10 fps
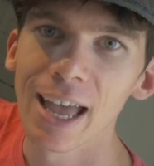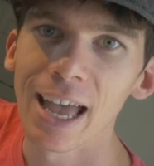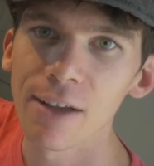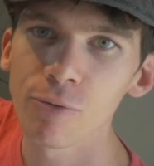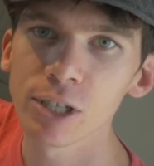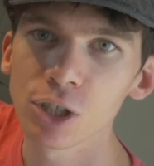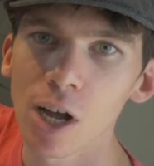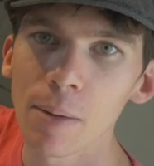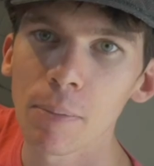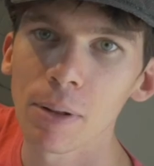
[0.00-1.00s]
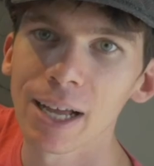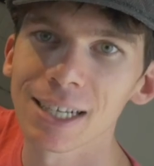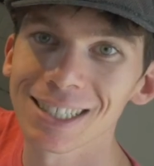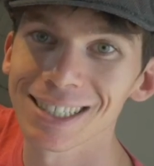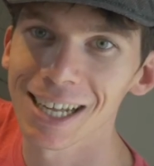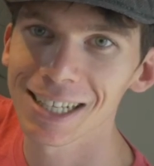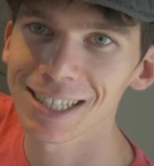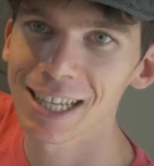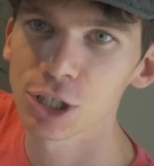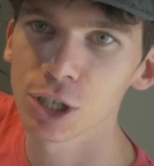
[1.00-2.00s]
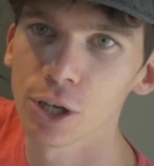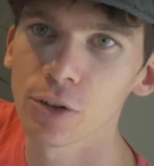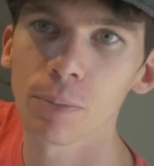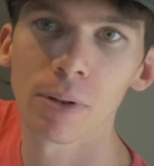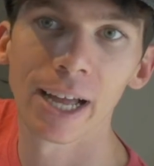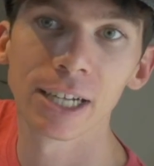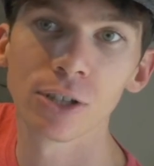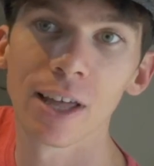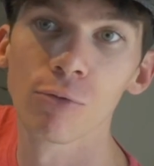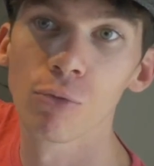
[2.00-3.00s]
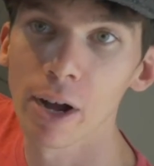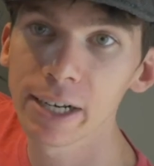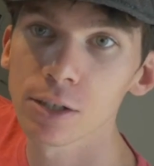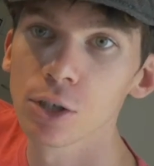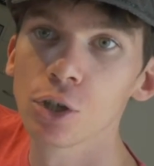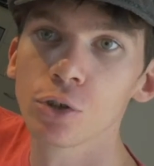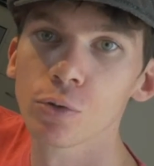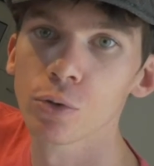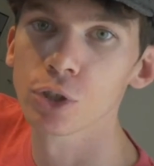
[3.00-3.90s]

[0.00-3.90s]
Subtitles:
Every time a player starts their turn, the player to their right draws